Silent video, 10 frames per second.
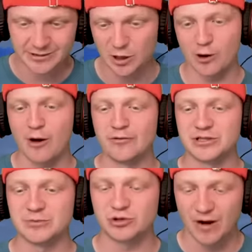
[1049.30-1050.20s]
we started off
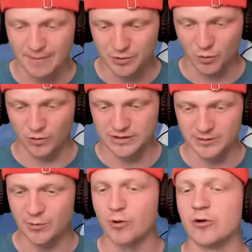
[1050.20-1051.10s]
with some trapdoors,
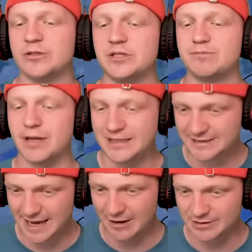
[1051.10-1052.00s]
and then we're going to
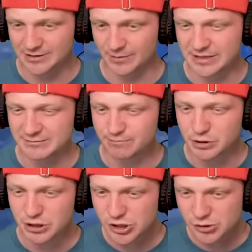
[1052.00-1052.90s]
place down some of these
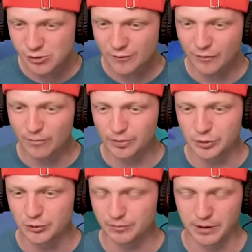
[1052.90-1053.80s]
beautiful
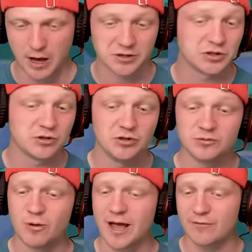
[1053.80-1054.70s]
blue blocks. You can
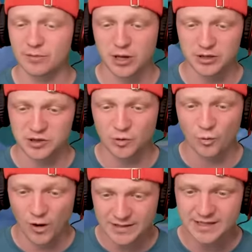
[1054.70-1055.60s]
use whatever blocks you
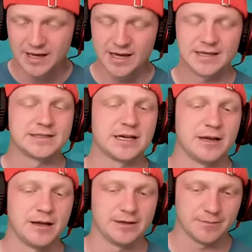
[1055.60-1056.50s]
want. It's
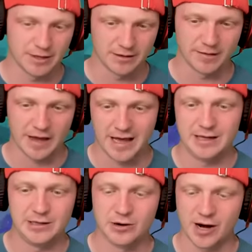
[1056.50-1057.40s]
gonna depend on the
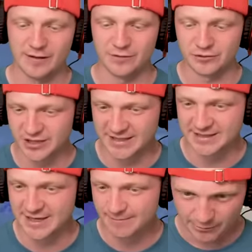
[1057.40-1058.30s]
color of your jet
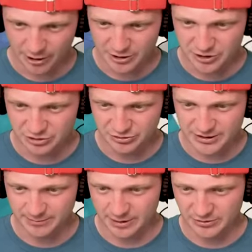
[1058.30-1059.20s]
ski. we're gonna do
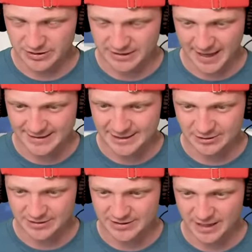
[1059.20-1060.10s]
some little slats
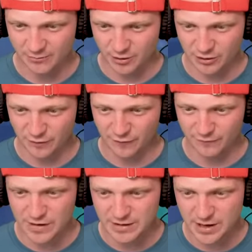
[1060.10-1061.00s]
here. This is kind of where your
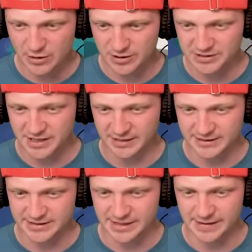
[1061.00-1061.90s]
feet go, because you kind
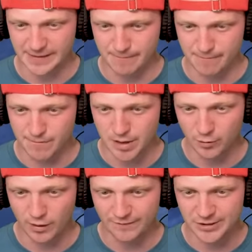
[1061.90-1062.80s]
of sit in the
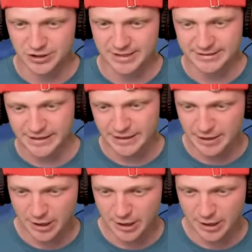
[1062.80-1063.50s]
middle of the jet ski, you